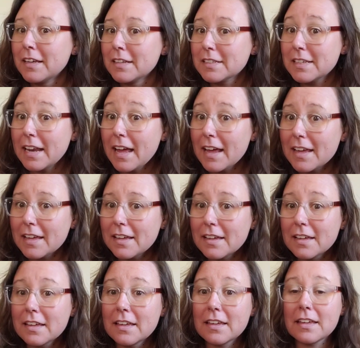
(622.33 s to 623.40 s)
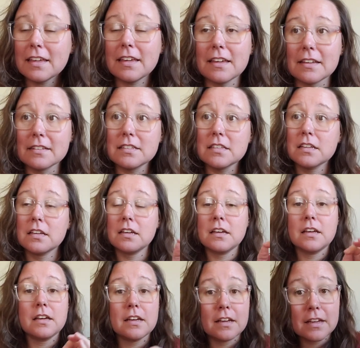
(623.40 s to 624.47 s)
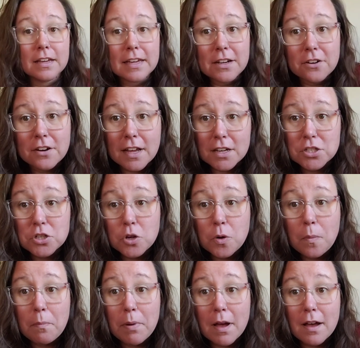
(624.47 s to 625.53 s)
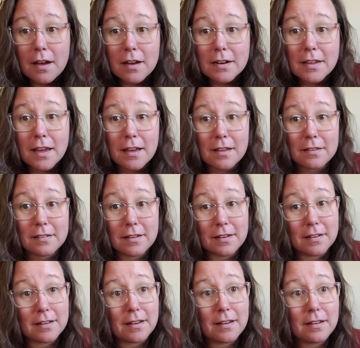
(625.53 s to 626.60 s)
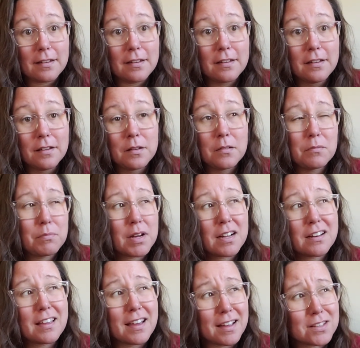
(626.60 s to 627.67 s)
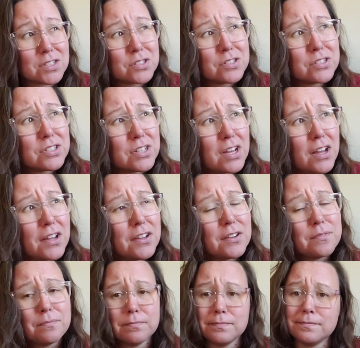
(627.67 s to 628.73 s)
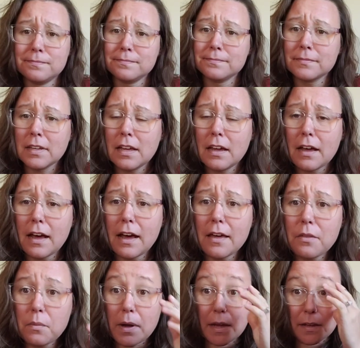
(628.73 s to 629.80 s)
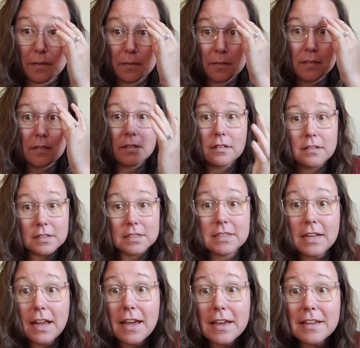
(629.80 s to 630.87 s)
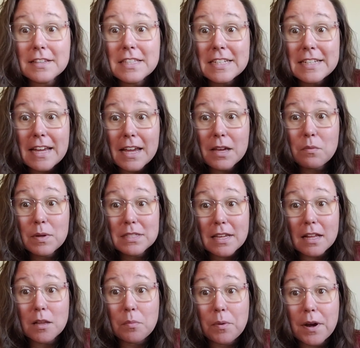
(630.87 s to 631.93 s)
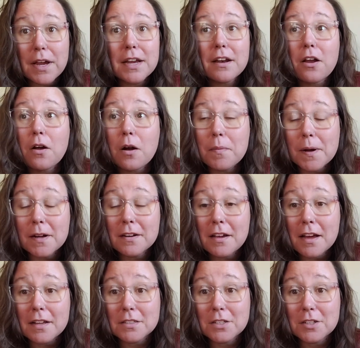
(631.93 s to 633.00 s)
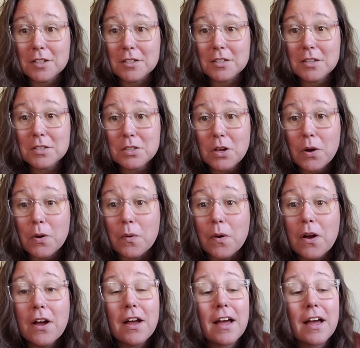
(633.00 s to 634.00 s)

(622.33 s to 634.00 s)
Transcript: Today is International Podcasting Day. Podcasters Day? Either way, today is the day we celebrate our podcasters. So,